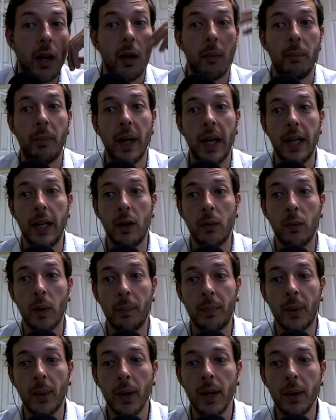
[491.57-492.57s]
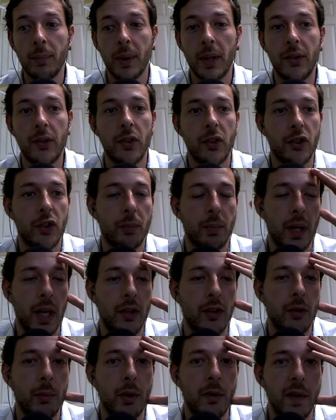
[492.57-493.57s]
But Rapport plays a
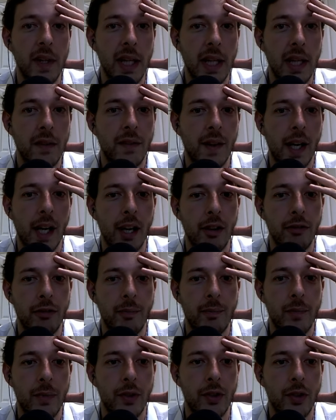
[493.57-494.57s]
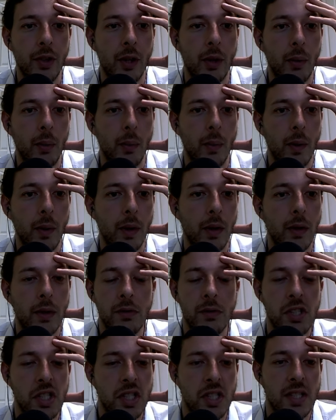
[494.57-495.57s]
surprising move e5. So
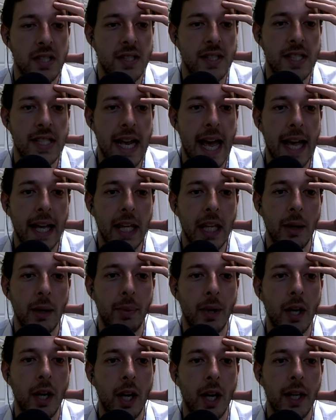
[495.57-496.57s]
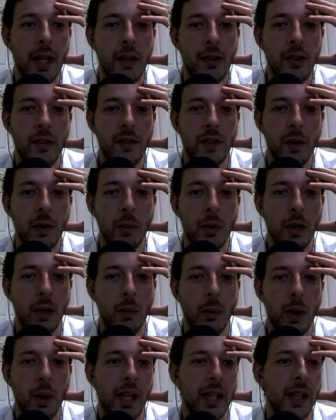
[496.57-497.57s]
just sacking a pawn as if it were
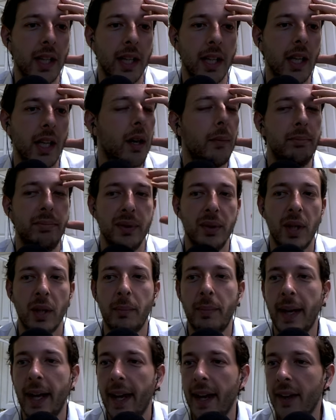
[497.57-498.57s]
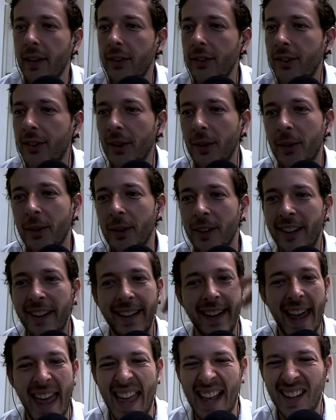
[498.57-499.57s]
what, like a Budapest or
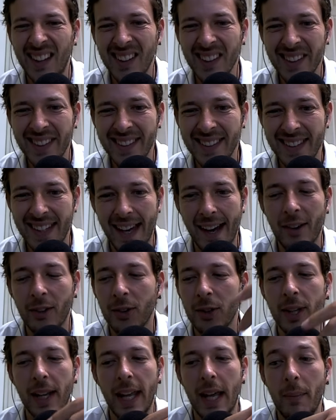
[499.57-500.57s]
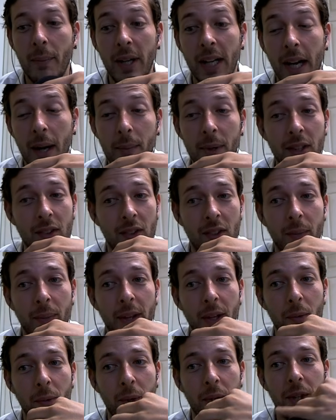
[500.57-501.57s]
an England counter gambit. I mean,
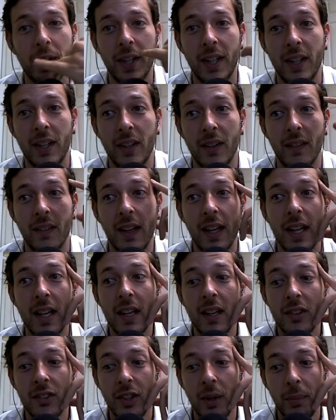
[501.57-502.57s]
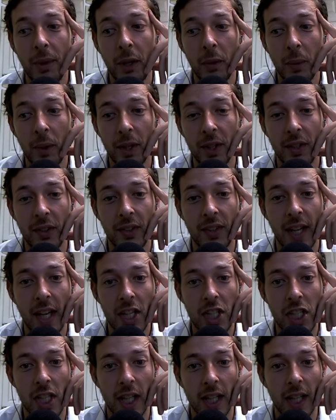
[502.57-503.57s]
something really
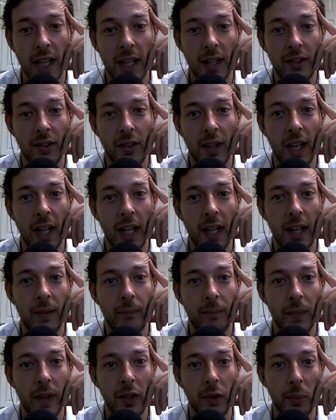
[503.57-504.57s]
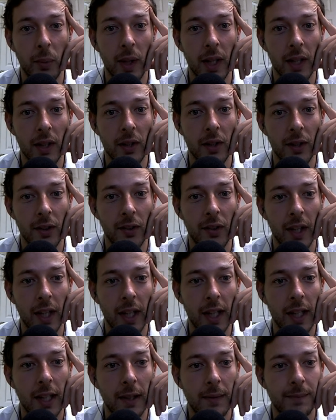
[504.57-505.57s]
sketchy, I gotta say, is what it looks
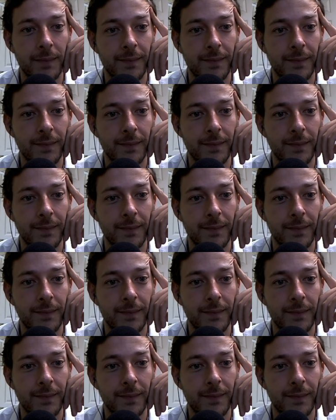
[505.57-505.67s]
like.